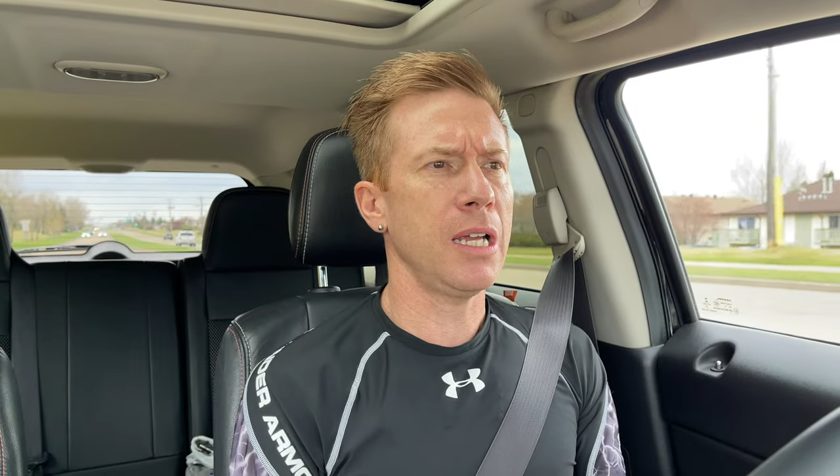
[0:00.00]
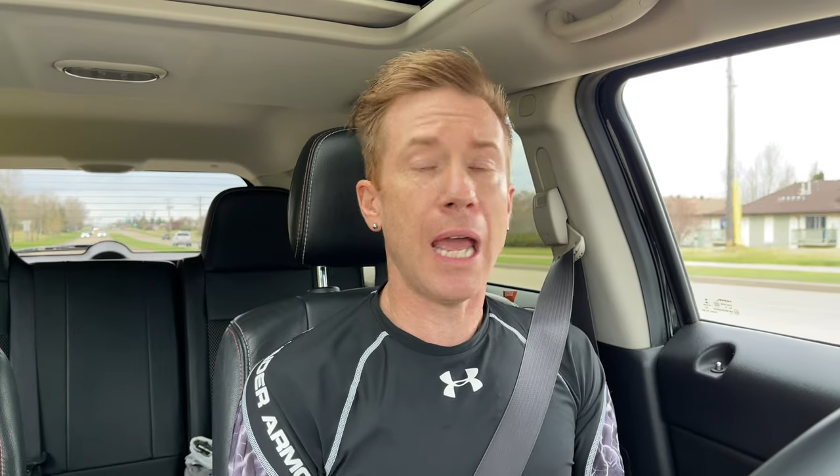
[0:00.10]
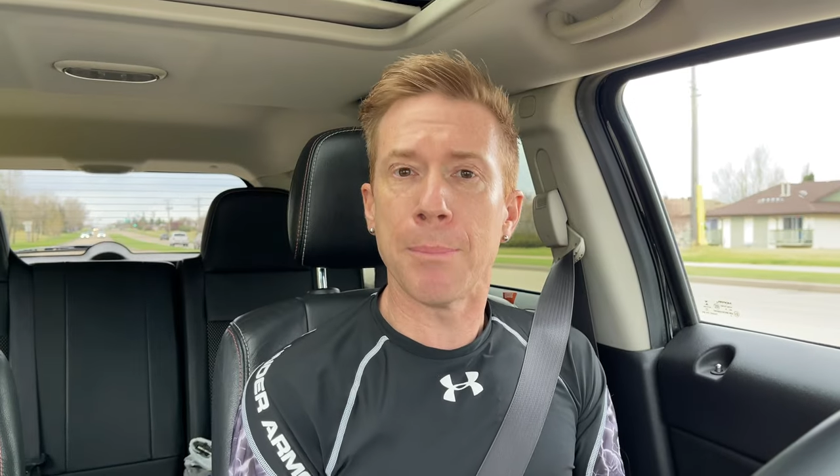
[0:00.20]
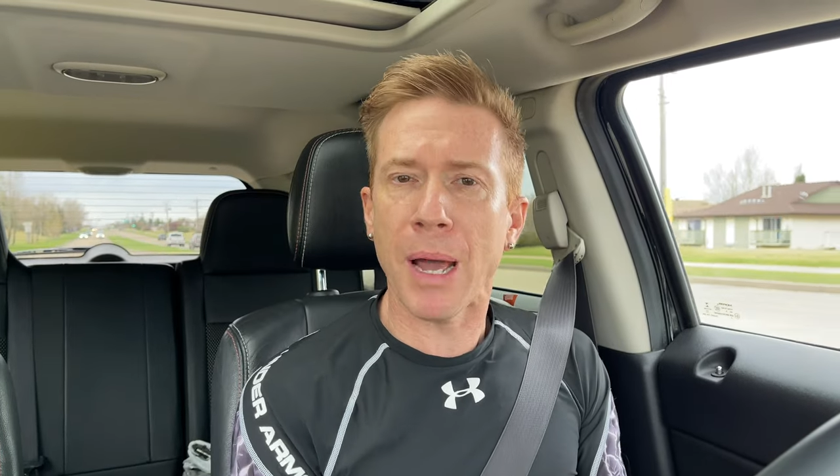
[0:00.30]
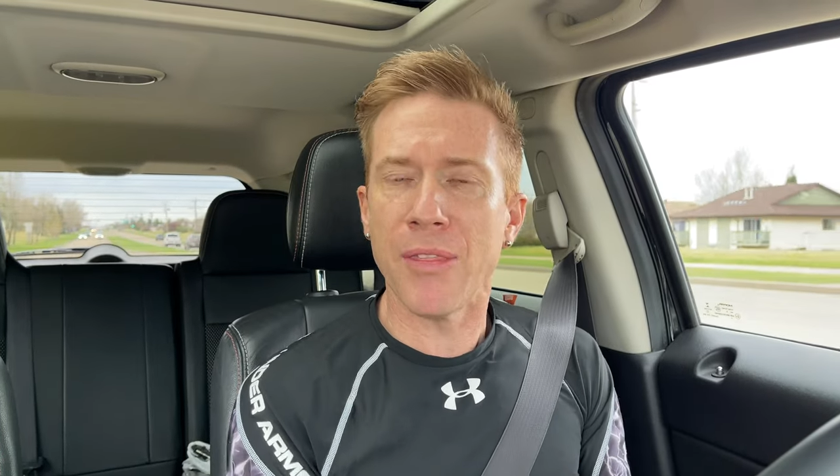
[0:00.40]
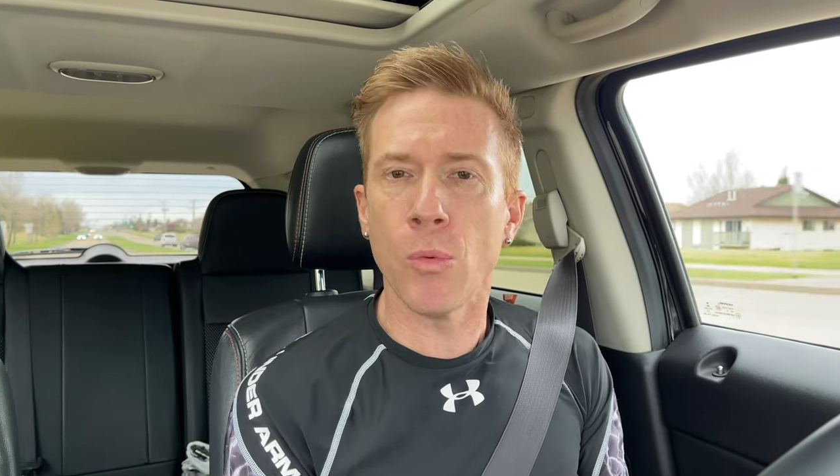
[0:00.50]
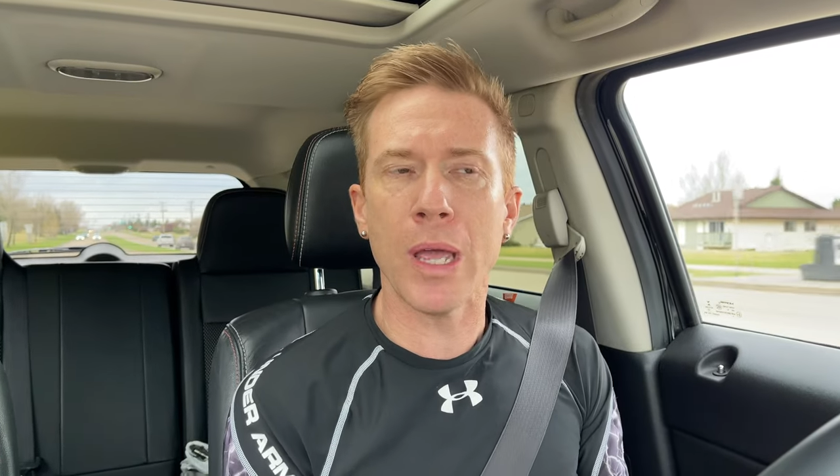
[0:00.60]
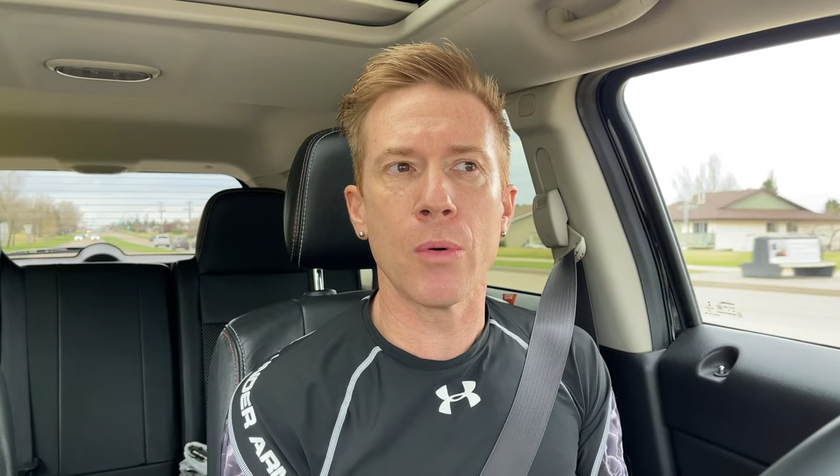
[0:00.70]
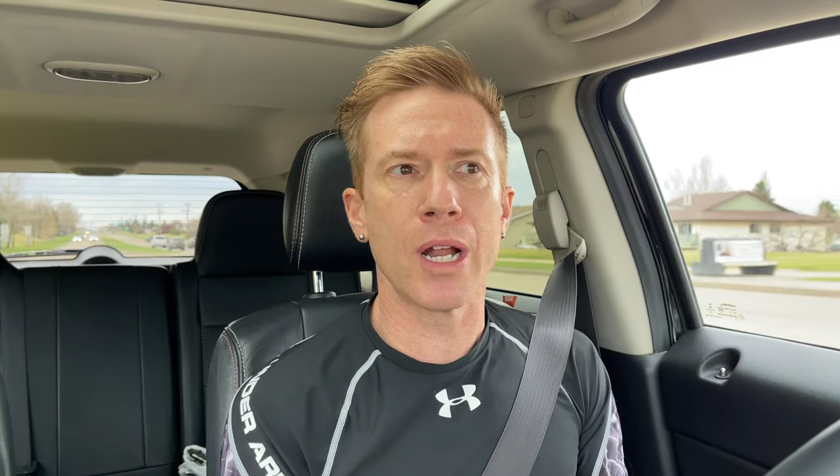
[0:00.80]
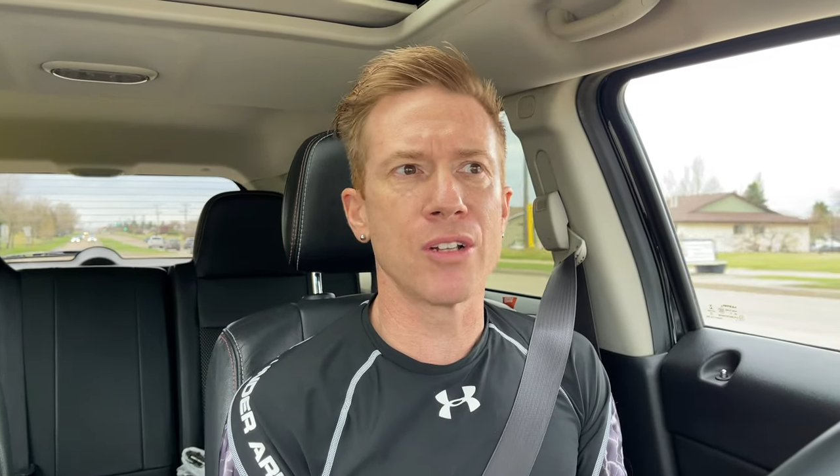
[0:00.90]
And by the
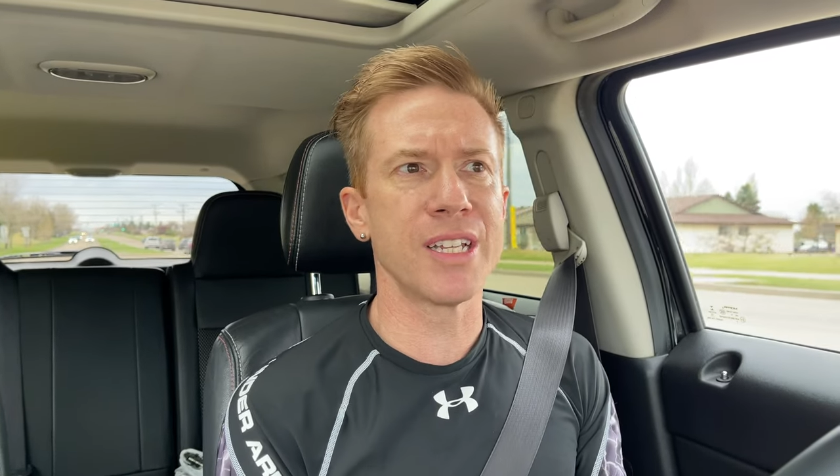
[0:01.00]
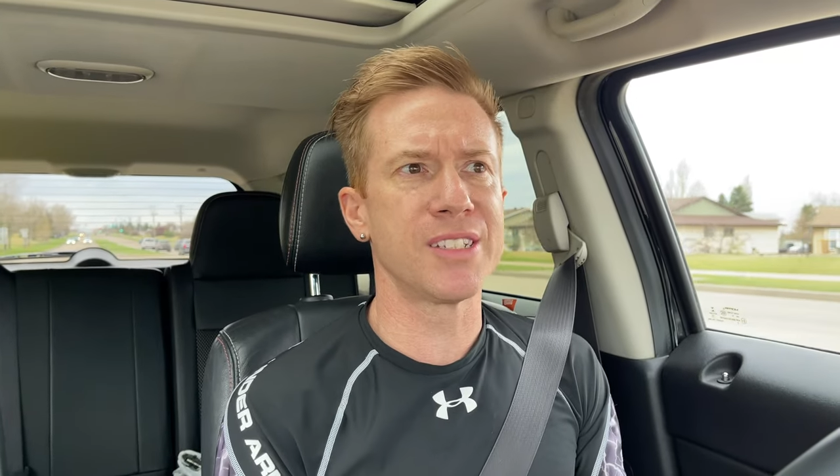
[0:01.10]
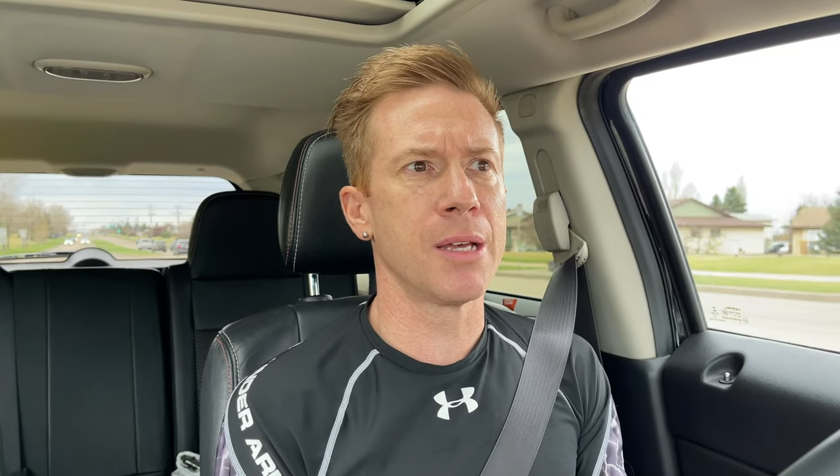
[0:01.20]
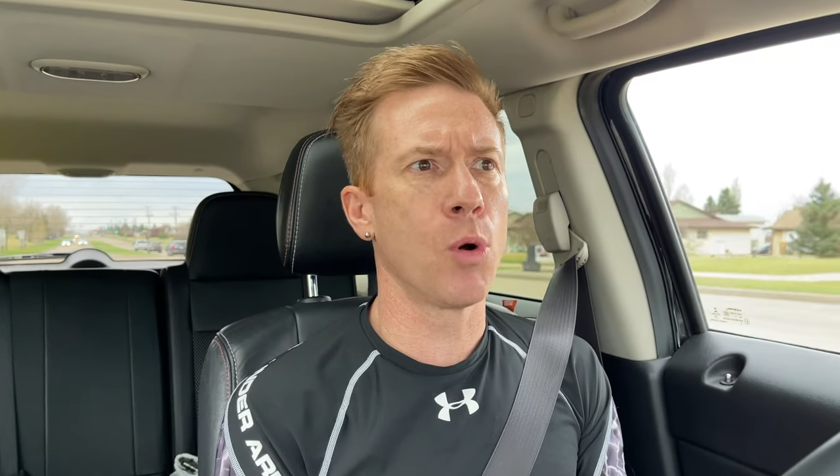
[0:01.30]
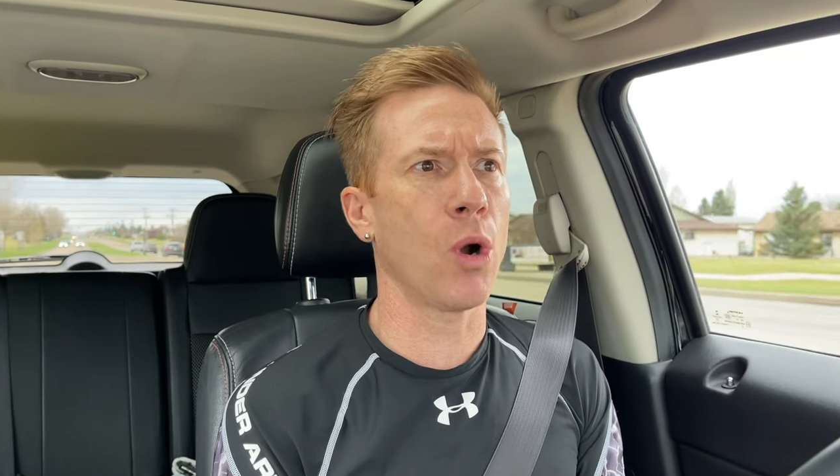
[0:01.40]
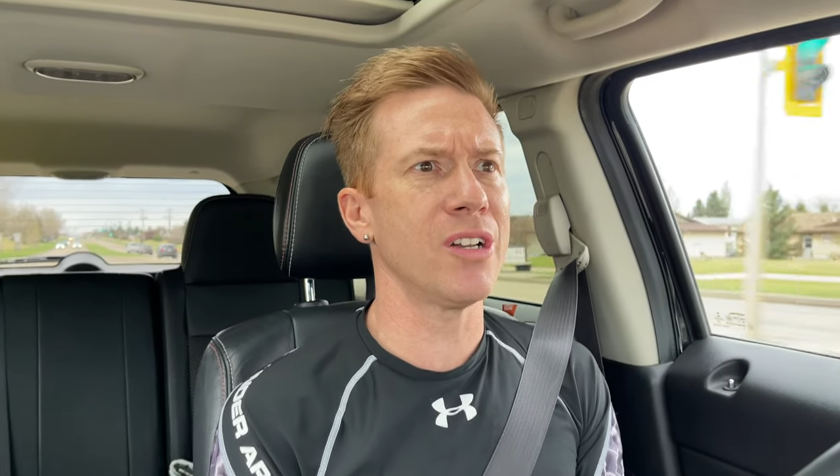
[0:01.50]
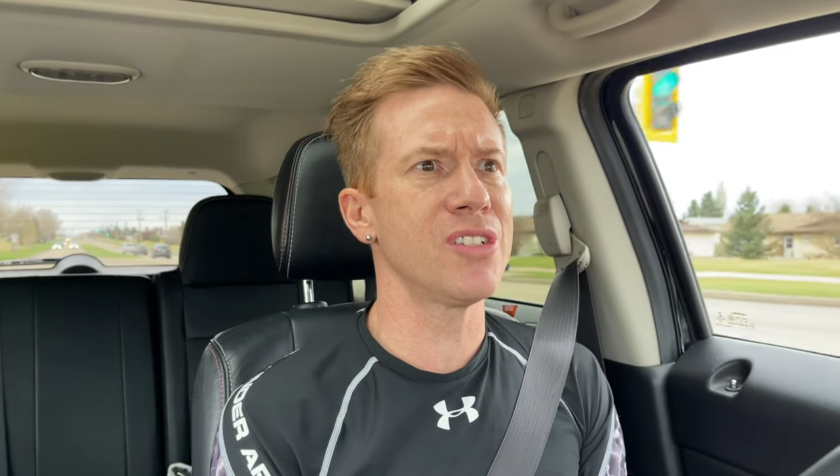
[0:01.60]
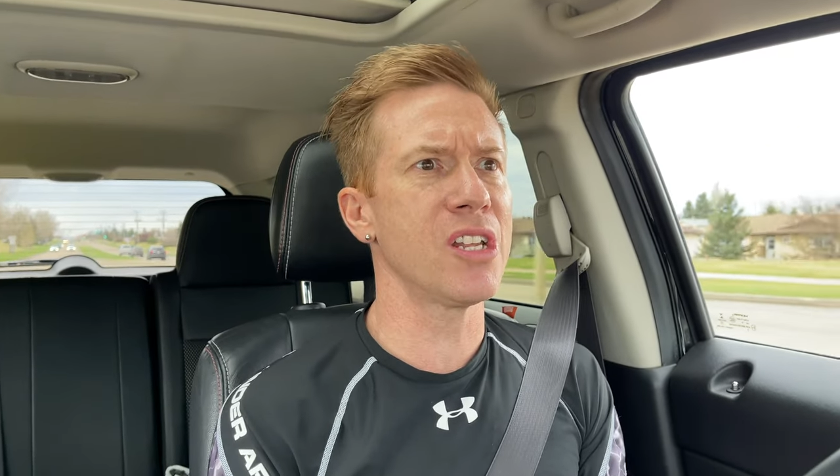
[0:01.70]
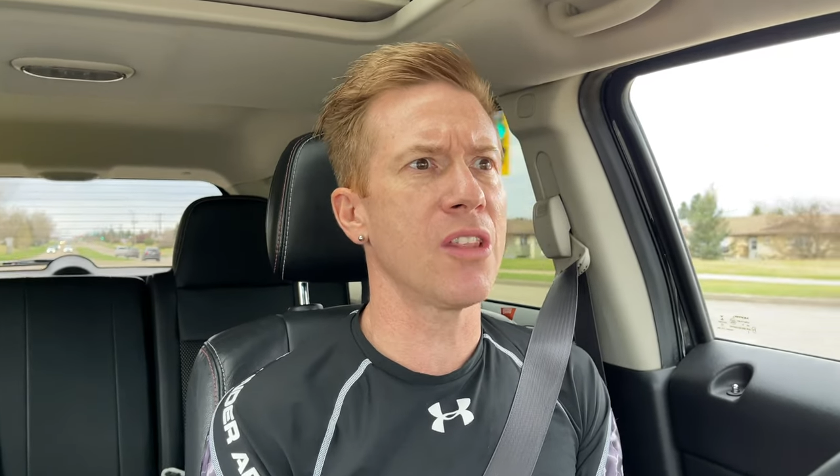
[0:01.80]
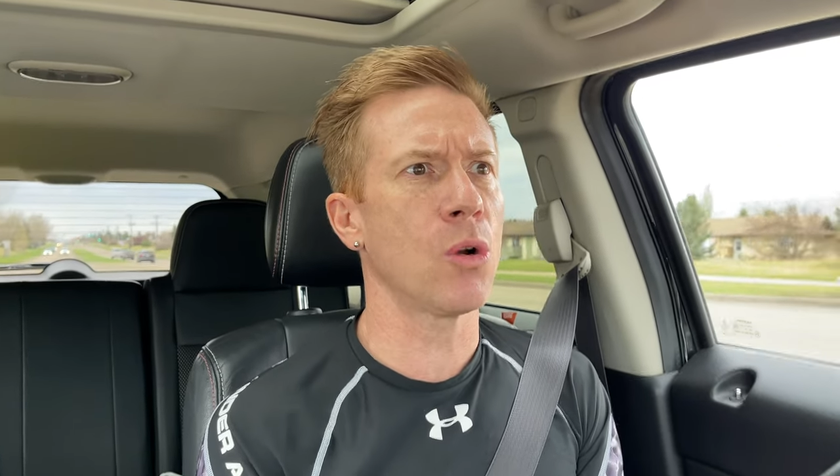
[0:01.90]
way, when I was at Tim Hortons
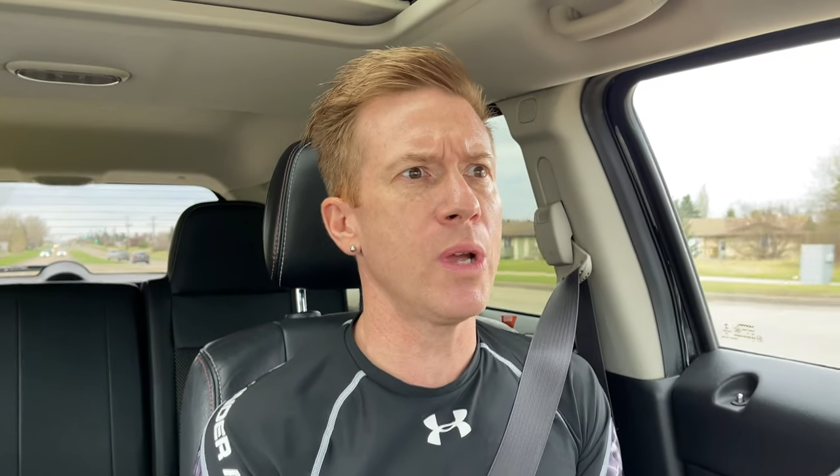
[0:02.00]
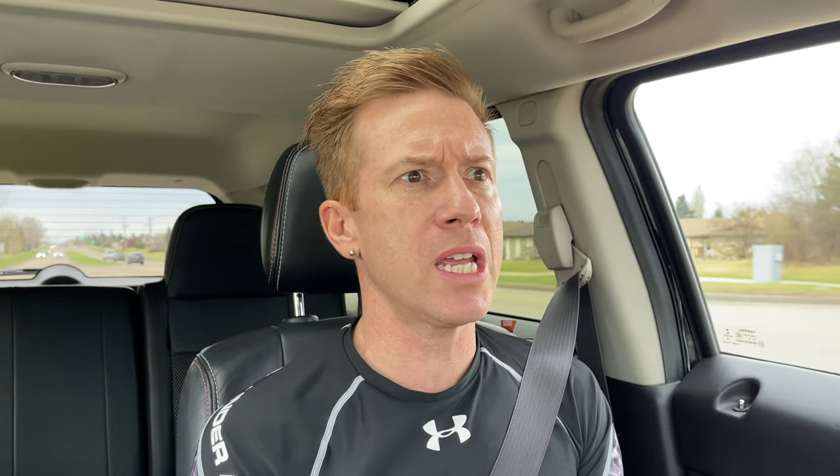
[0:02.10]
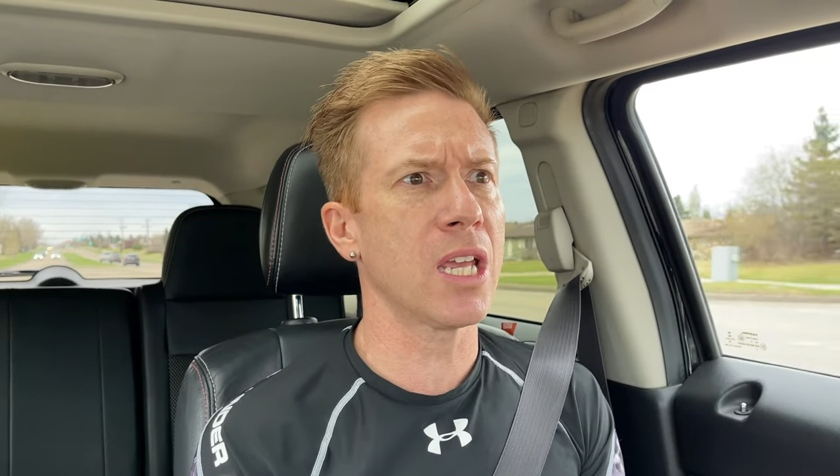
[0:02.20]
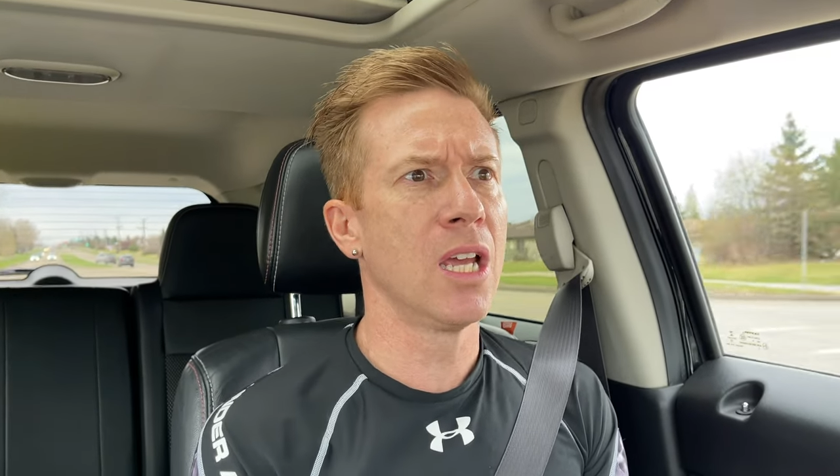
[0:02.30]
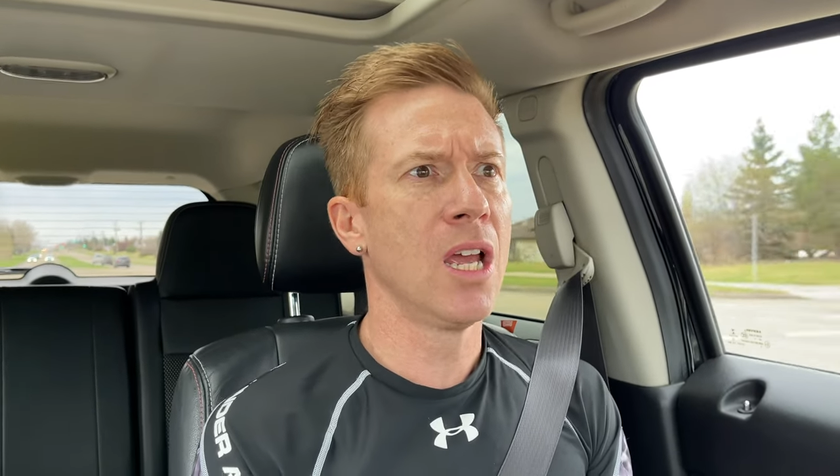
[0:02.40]
the other week,